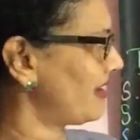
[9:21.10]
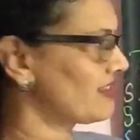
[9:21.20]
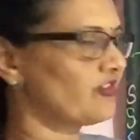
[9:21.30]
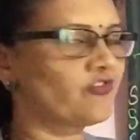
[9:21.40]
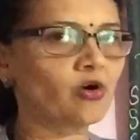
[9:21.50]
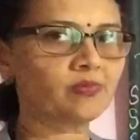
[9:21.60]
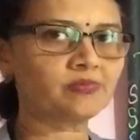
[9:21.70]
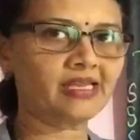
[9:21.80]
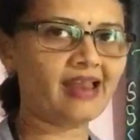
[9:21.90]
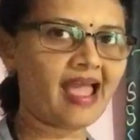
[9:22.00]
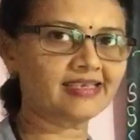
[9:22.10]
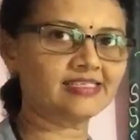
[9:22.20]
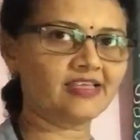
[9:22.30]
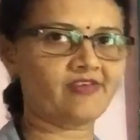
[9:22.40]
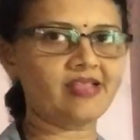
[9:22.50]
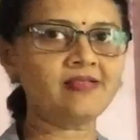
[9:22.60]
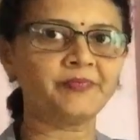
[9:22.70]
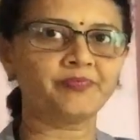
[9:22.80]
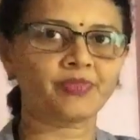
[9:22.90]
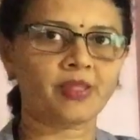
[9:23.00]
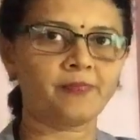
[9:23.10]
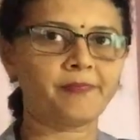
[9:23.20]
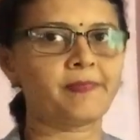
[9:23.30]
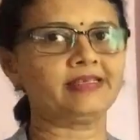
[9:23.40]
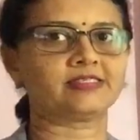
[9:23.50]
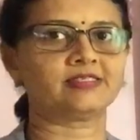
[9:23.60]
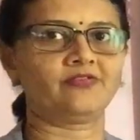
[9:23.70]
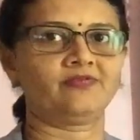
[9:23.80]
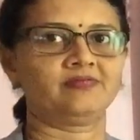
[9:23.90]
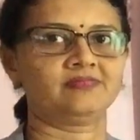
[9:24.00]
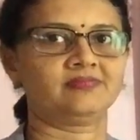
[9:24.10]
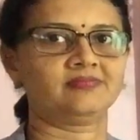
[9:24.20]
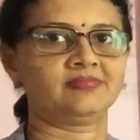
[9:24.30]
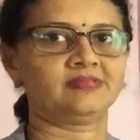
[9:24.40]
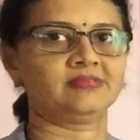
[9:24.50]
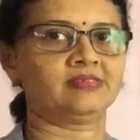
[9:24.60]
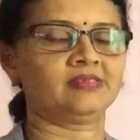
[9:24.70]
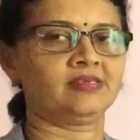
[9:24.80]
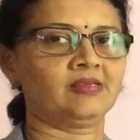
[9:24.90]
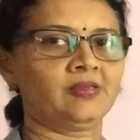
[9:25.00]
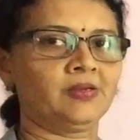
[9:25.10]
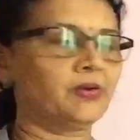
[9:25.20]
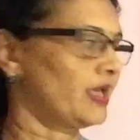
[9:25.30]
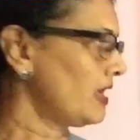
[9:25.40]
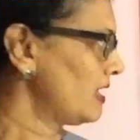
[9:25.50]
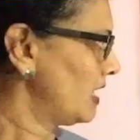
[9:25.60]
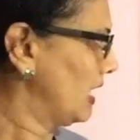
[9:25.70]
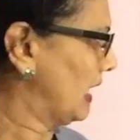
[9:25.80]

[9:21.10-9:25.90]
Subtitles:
take the form in active and passive. Okay,